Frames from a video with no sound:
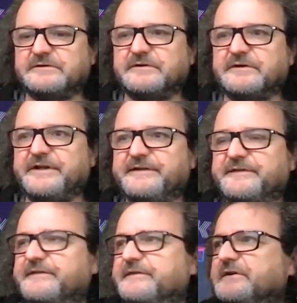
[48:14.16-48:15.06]
Great.
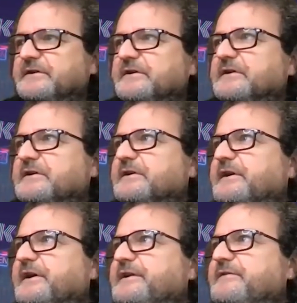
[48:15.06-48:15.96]

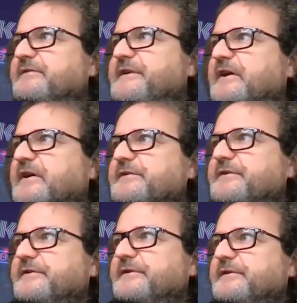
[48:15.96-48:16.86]
And if there are
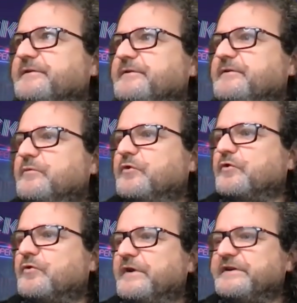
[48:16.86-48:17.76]
not, no more
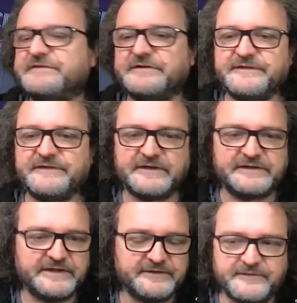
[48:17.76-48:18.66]
questions,
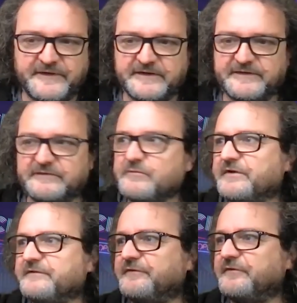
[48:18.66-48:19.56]
I'd like to thank
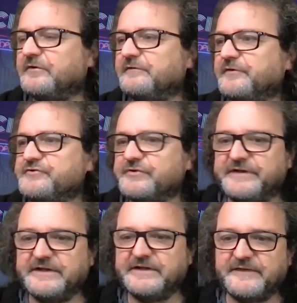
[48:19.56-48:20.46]
everyone for, for
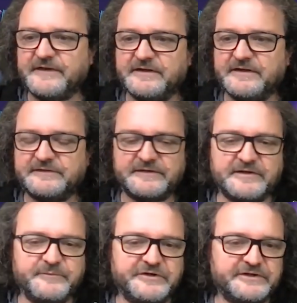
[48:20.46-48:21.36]
joining. Thanks,
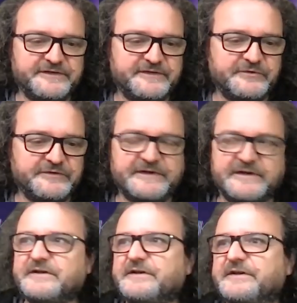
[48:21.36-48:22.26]
Amir and
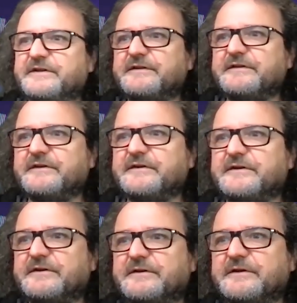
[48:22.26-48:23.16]
Samantha. And
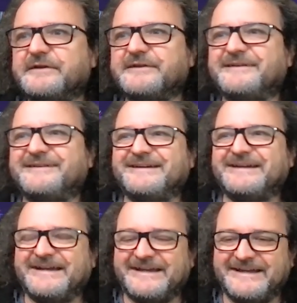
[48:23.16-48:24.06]
uh,
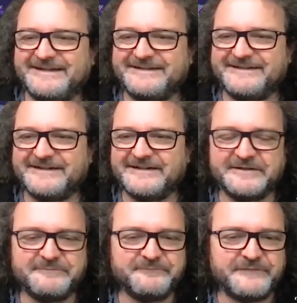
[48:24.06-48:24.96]
And
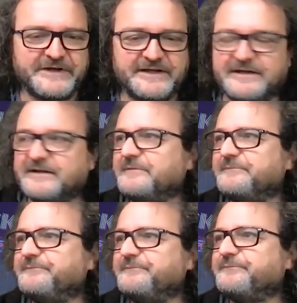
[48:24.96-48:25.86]
um,
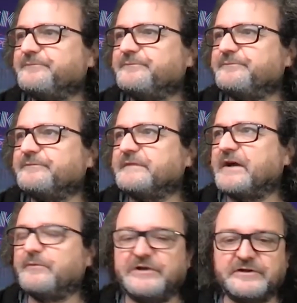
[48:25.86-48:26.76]
um,
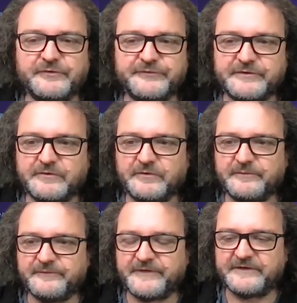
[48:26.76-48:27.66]
I will close the
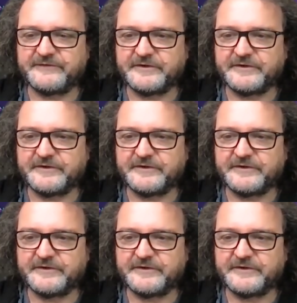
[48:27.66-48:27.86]
call. Thanks a